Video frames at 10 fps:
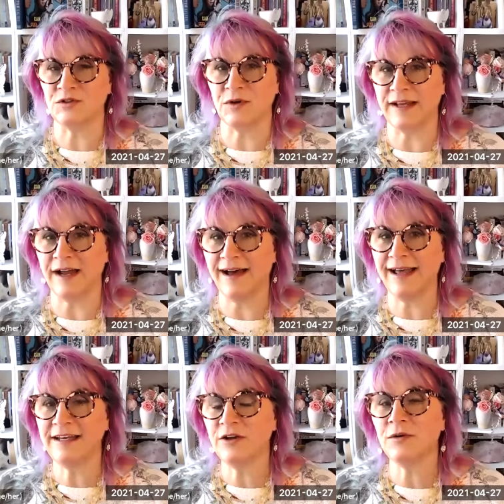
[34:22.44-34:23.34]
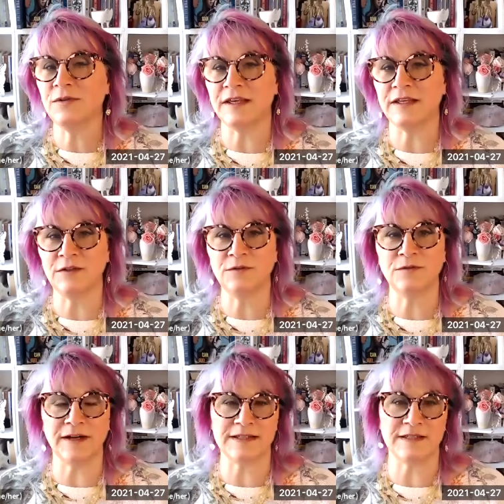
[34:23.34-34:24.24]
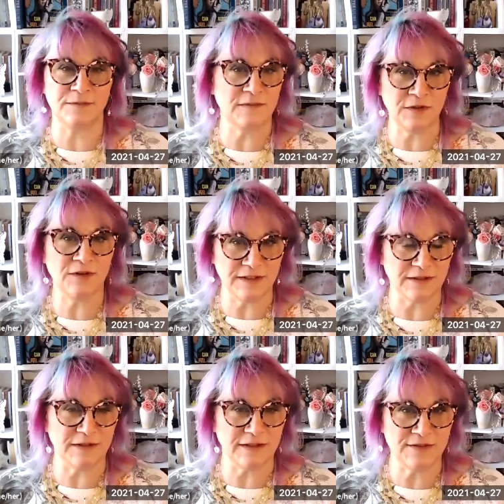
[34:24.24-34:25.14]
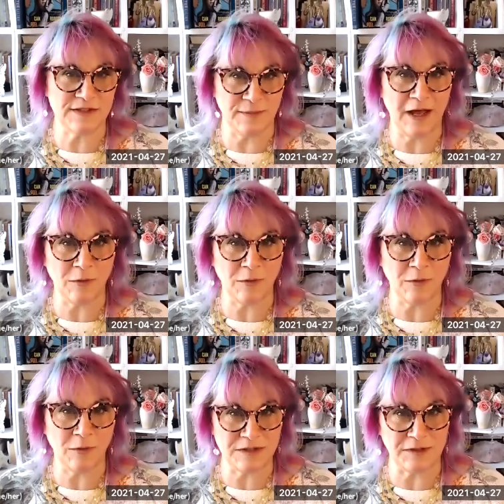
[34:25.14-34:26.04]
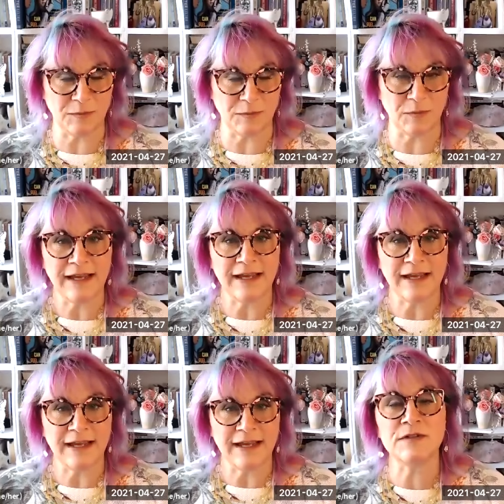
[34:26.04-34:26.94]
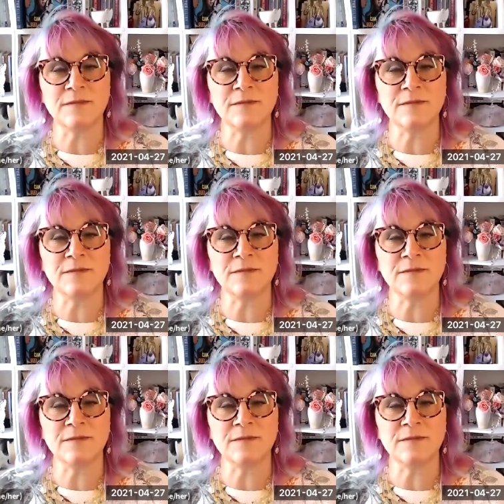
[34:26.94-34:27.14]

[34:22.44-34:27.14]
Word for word: joy. I know that you've got some, you can give some help to people. Is